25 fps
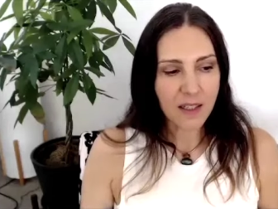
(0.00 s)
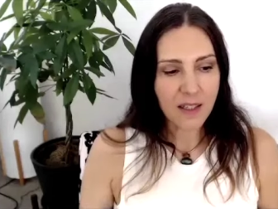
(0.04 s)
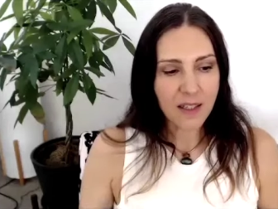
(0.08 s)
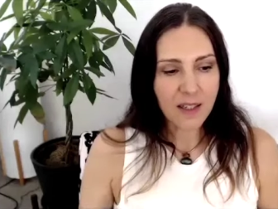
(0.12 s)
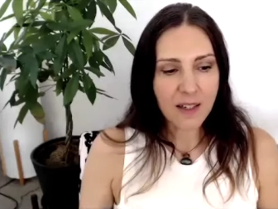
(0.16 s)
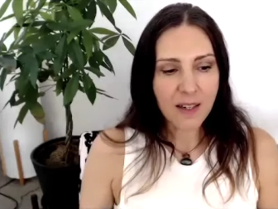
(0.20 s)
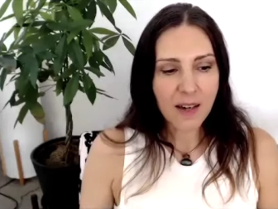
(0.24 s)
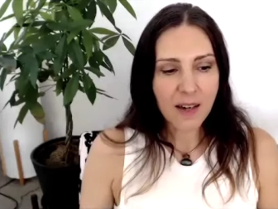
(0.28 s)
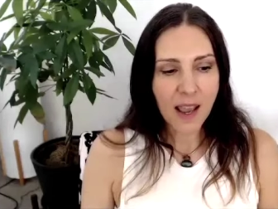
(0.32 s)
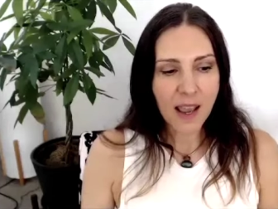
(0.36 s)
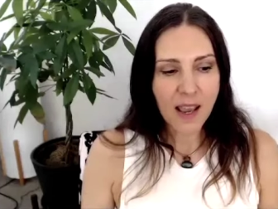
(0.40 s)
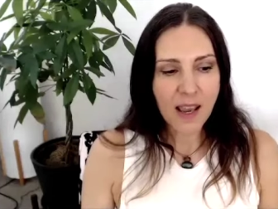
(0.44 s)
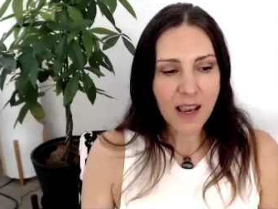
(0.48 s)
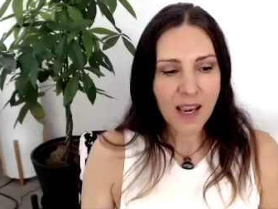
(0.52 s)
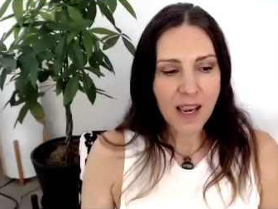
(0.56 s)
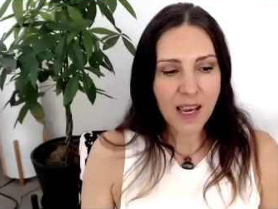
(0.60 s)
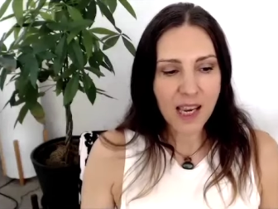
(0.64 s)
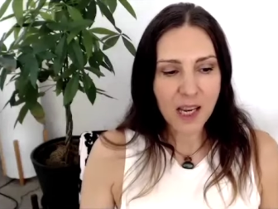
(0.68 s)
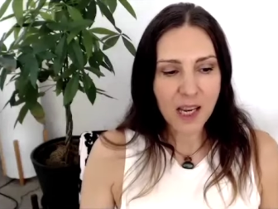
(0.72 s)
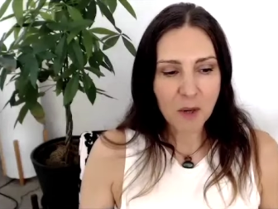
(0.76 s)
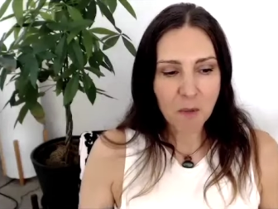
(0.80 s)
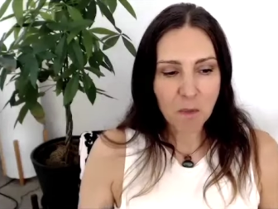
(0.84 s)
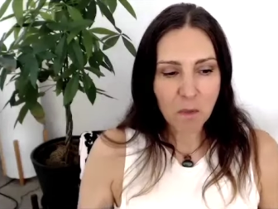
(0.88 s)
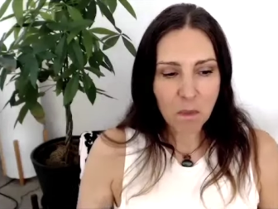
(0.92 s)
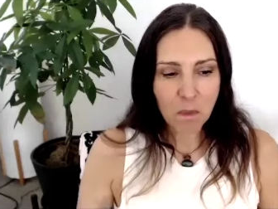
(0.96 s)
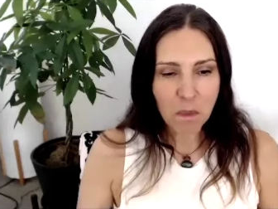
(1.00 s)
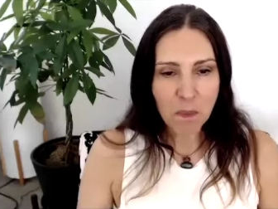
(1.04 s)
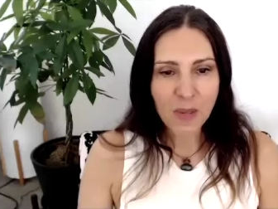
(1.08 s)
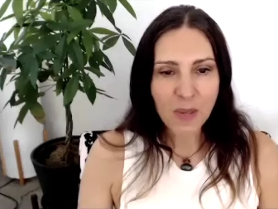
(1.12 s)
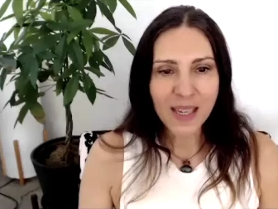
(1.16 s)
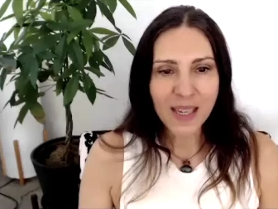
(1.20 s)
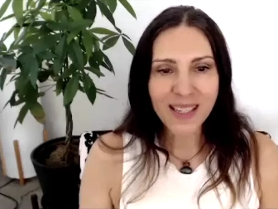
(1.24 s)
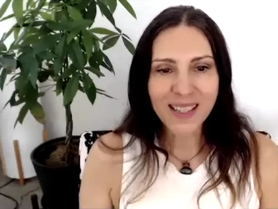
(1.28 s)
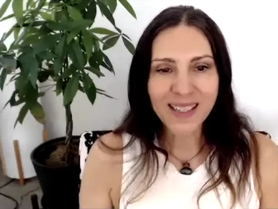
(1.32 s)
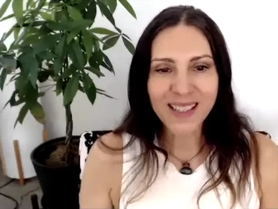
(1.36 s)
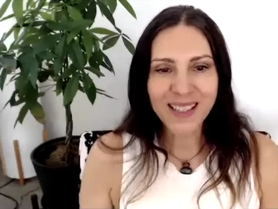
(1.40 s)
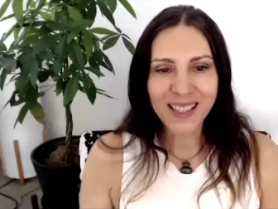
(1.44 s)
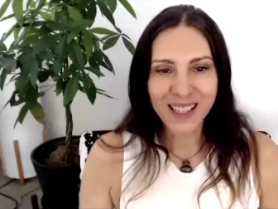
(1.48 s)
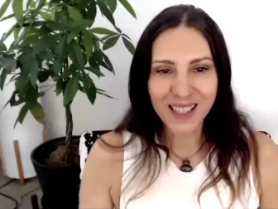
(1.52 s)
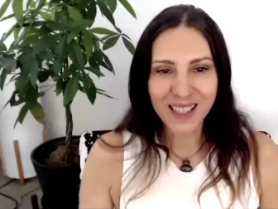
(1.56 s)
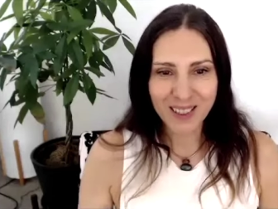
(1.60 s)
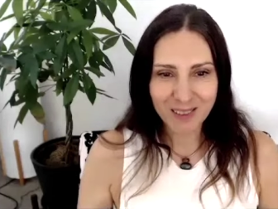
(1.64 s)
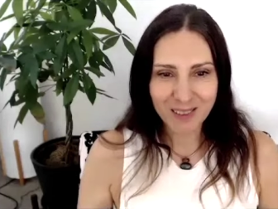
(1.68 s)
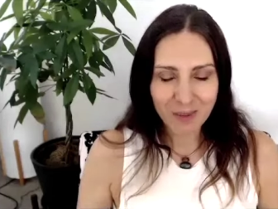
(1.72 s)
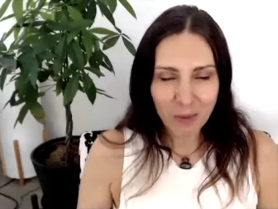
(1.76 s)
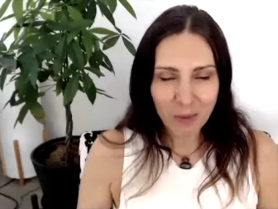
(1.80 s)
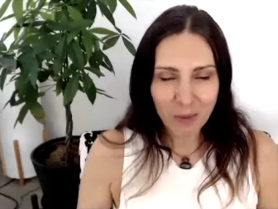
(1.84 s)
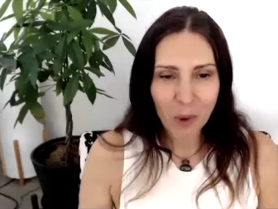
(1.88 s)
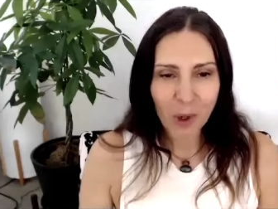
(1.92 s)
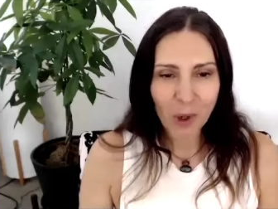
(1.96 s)
naked meeting
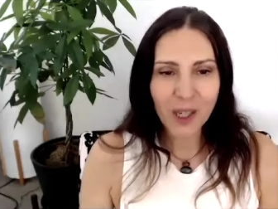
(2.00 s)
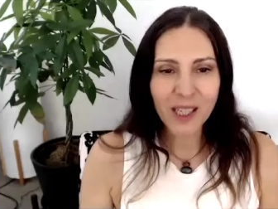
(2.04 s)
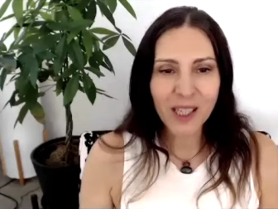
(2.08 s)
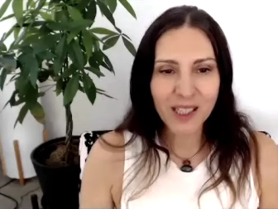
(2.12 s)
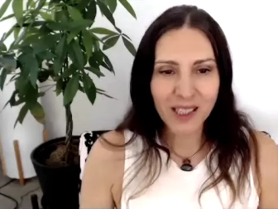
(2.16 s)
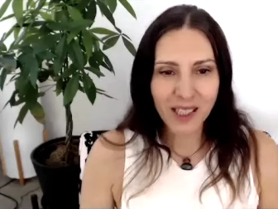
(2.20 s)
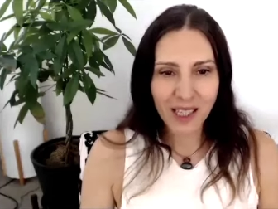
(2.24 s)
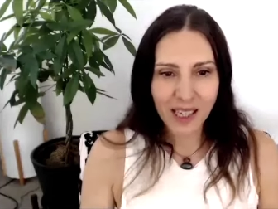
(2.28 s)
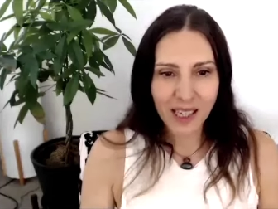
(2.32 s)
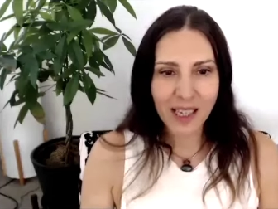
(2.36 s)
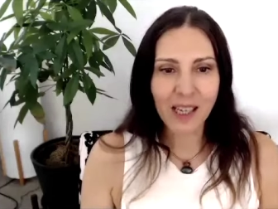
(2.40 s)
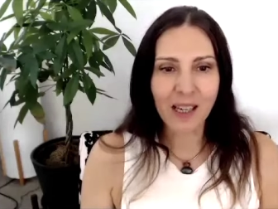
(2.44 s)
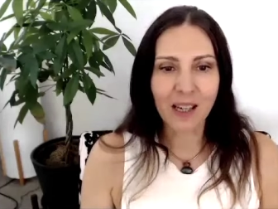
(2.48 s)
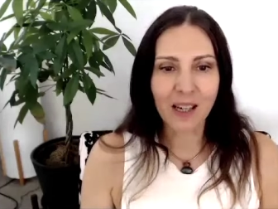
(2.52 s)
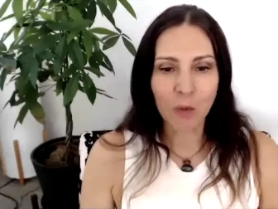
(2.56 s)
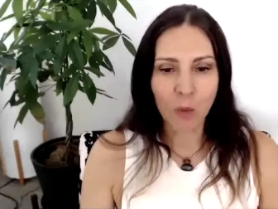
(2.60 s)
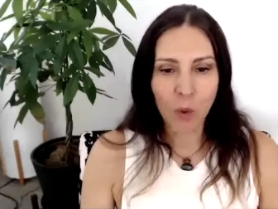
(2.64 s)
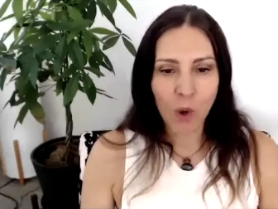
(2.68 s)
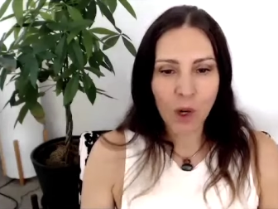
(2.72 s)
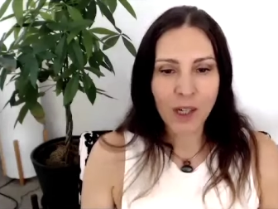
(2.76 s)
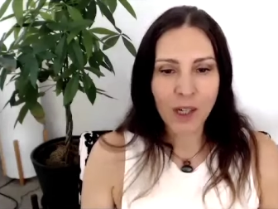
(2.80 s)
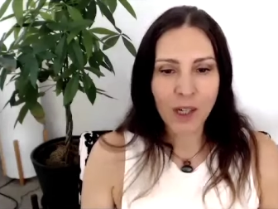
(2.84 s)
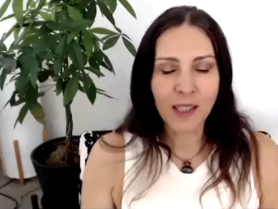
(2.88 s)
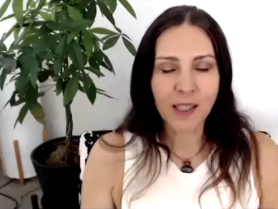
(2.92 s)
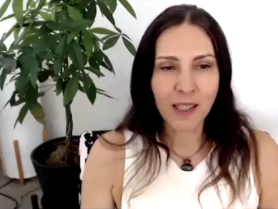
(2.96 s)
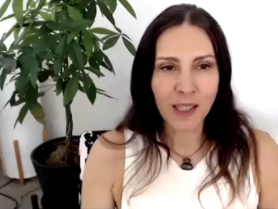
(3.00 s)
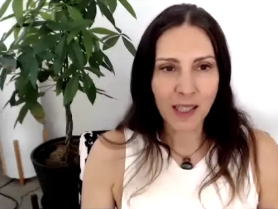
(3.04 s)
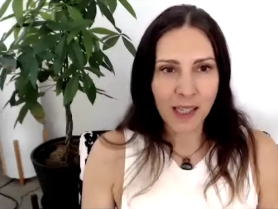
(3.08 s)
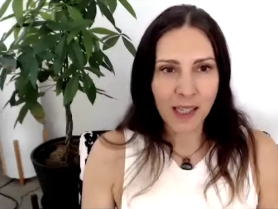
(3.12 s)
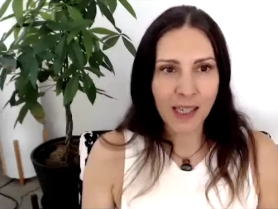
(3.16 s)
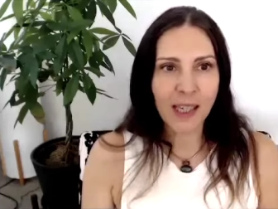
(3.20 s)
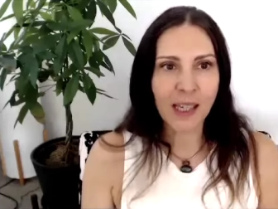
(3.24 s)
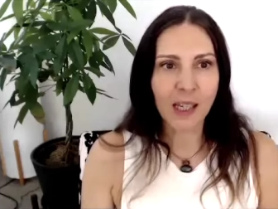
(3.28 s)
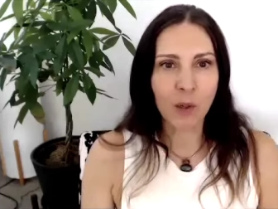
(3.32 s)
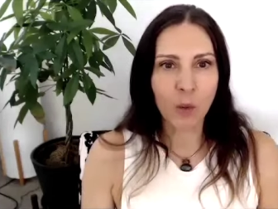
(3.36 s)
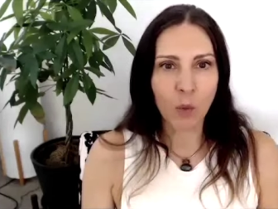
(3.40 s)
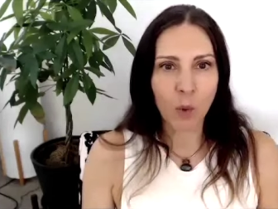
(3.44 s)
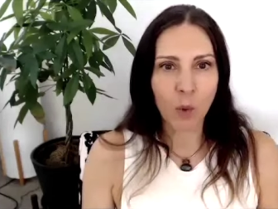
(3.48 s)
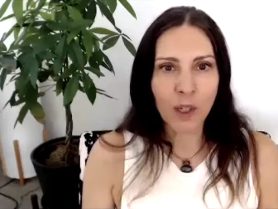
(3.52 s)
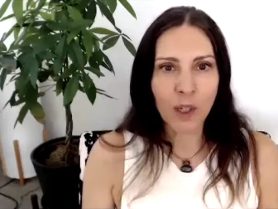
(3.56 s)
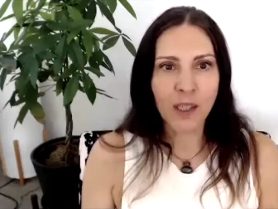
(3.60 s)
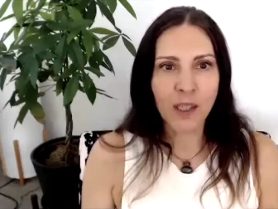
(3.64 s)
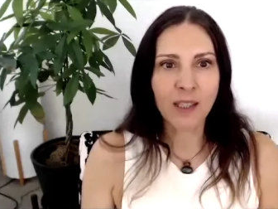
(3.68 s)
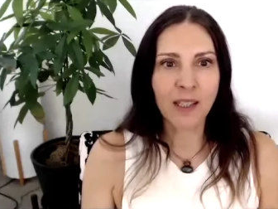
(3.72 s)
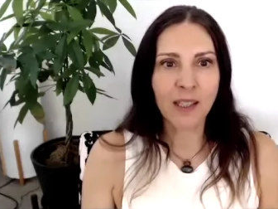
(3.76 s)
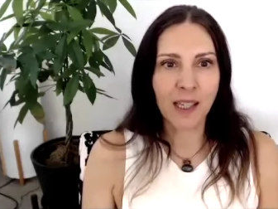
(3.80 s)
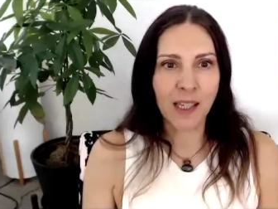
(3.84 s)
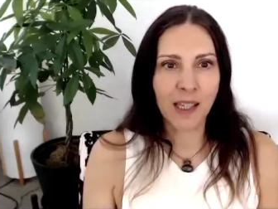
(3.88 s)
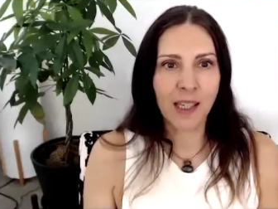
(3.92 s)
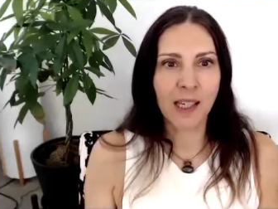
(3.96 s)
of what is here, what is here, what
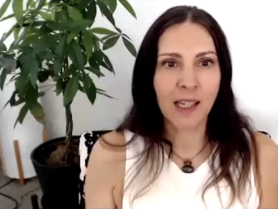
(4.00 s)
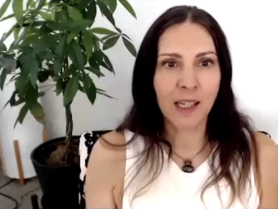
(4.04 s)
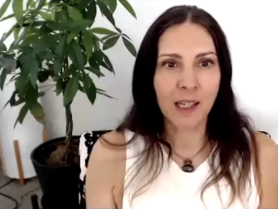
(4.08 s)
is here.